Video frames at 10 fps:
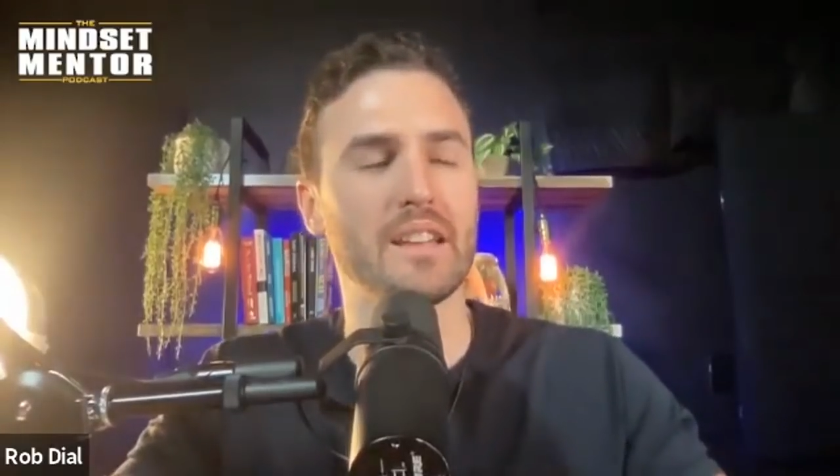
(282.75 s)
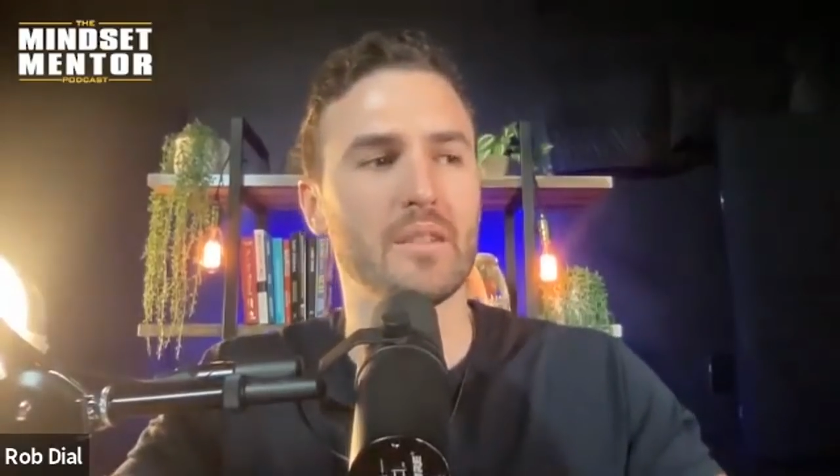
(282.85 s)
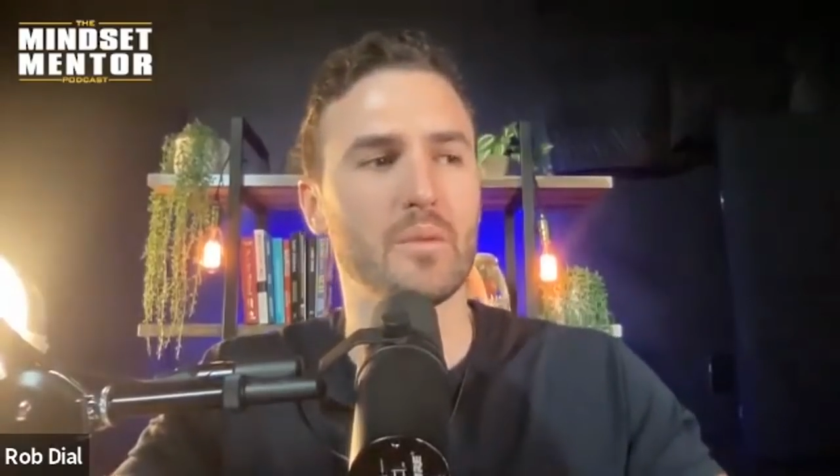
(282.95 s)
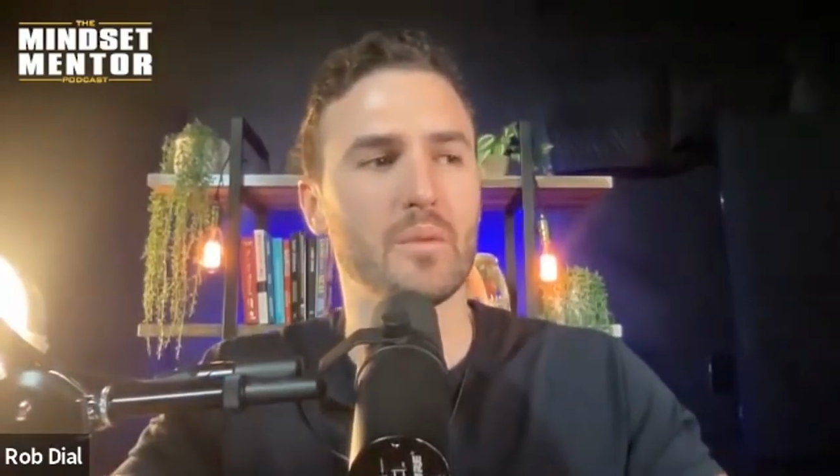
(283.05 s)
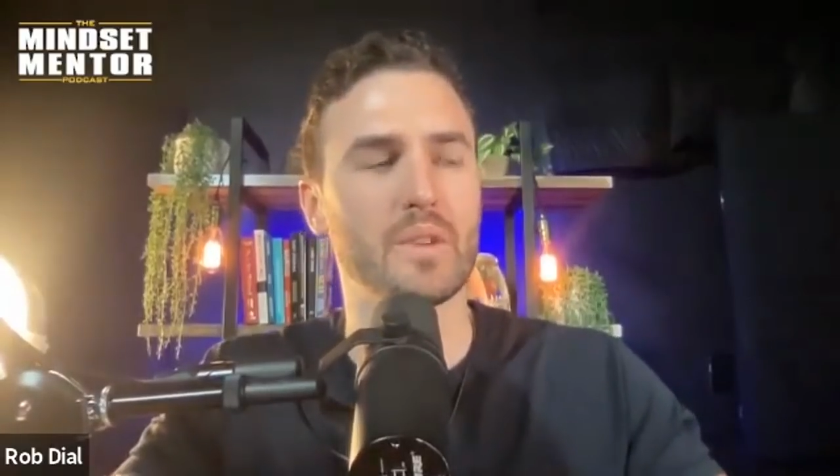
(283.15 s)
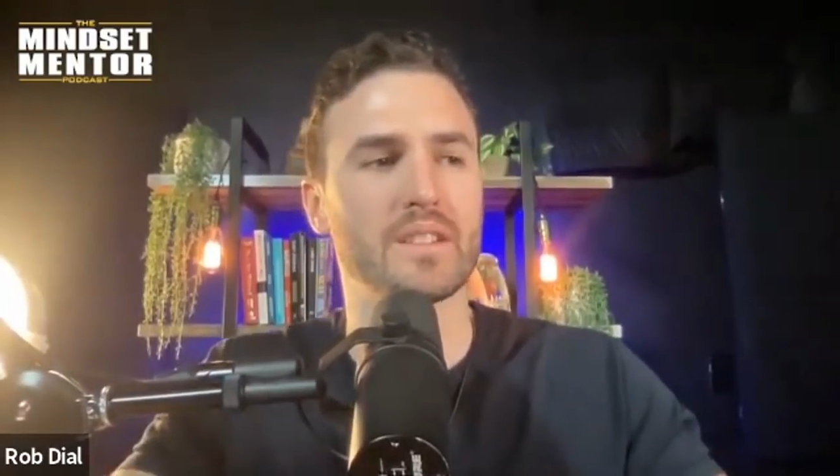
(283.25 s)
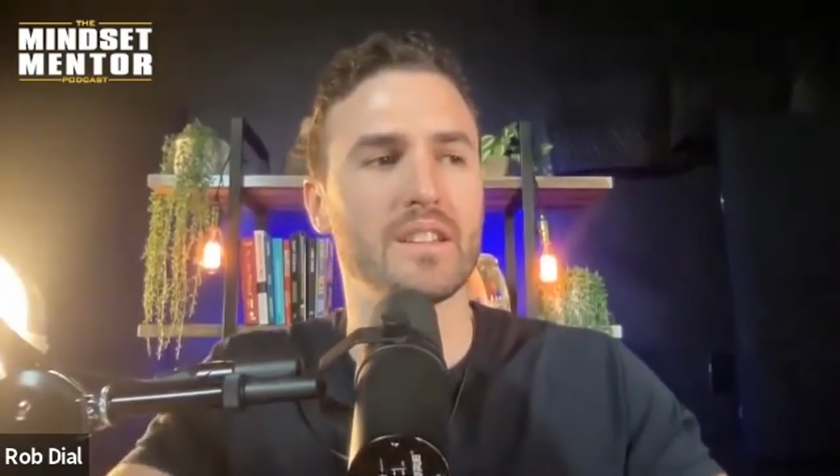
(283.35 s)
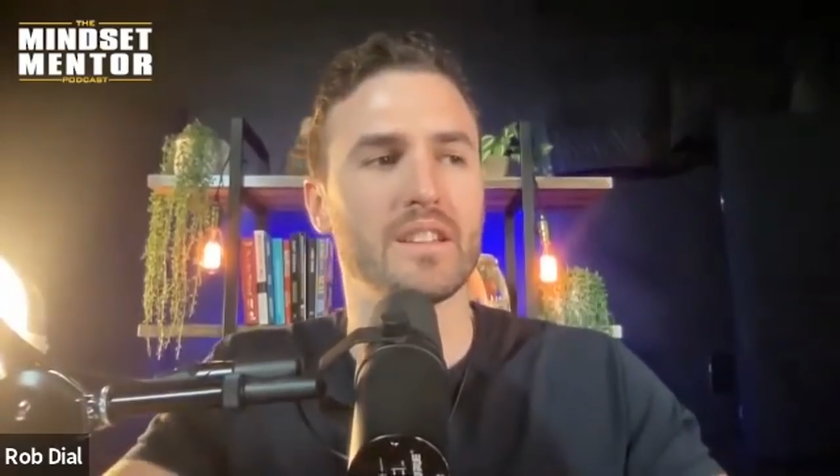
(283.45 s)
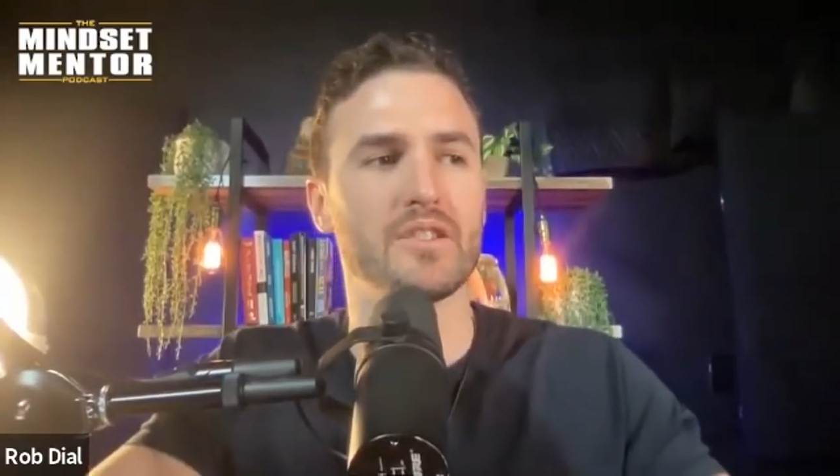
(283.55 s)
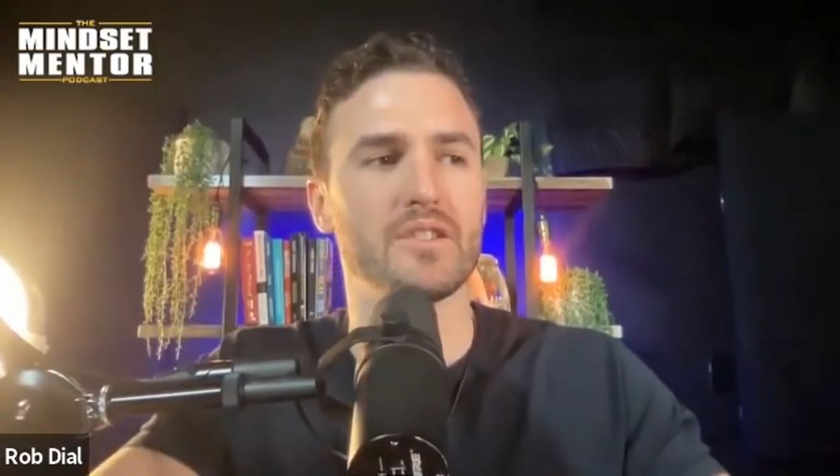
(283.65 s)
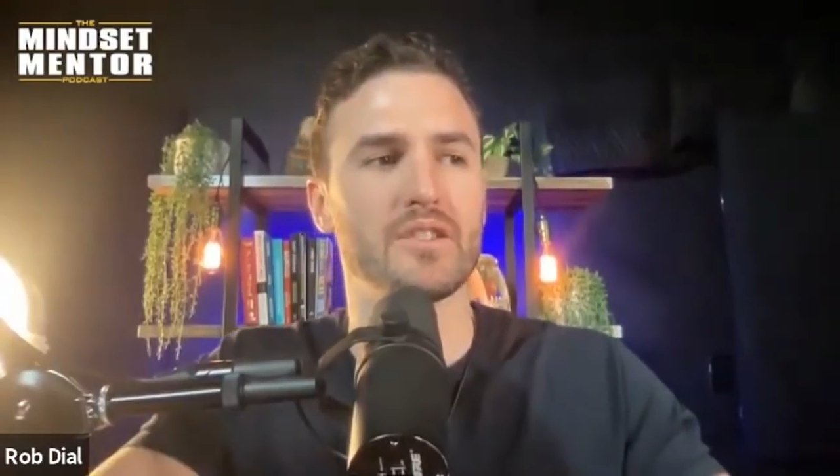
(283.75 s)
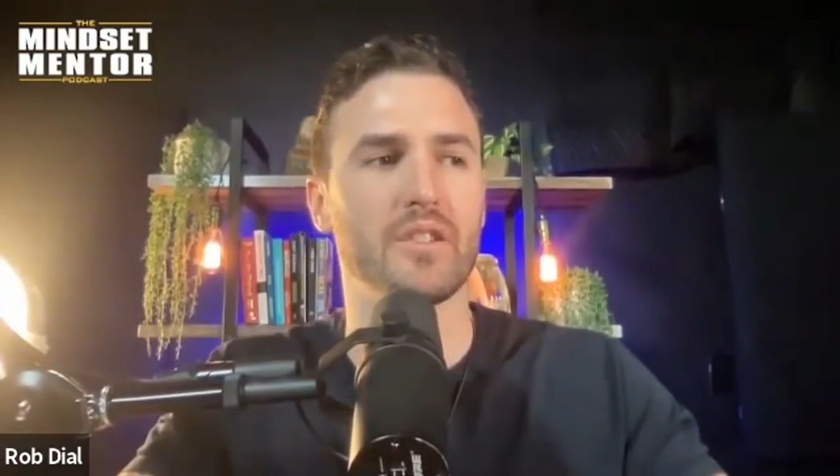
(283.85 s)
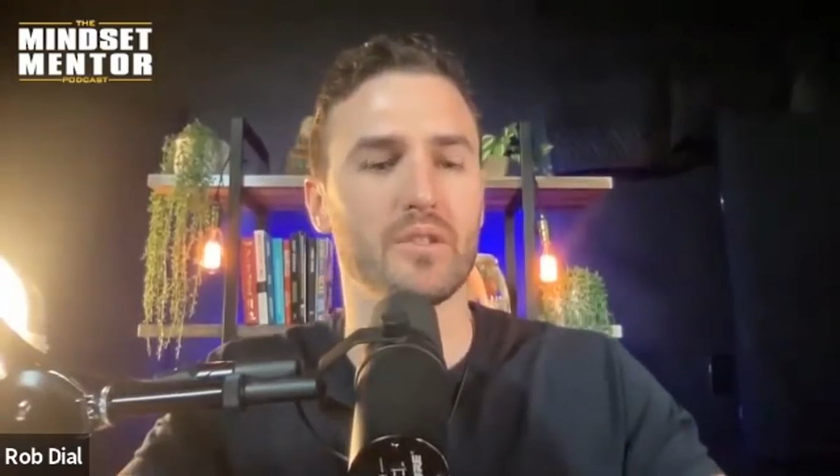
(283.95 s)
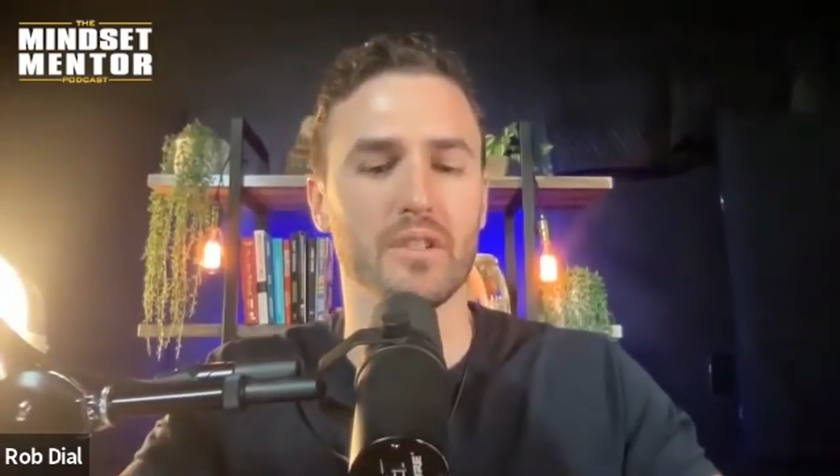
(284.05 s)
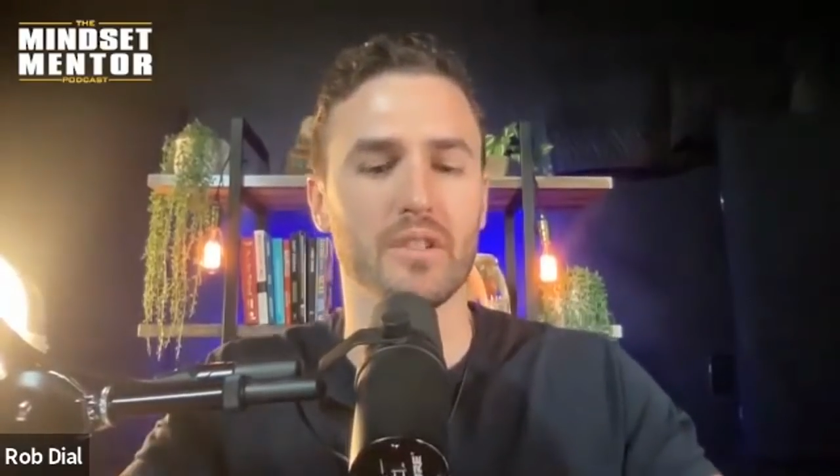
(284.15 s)
and with skin in
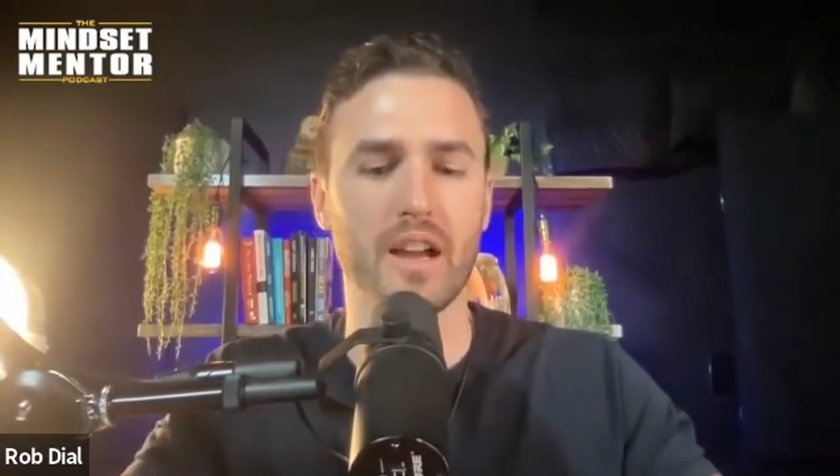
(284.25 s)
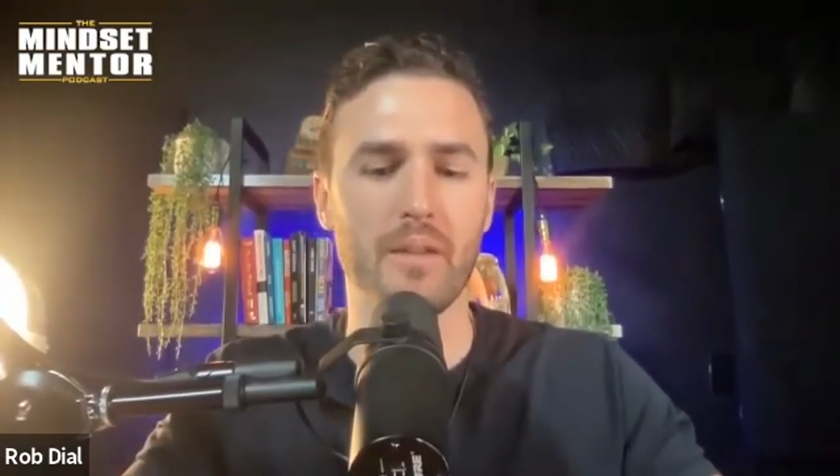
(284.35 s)
general,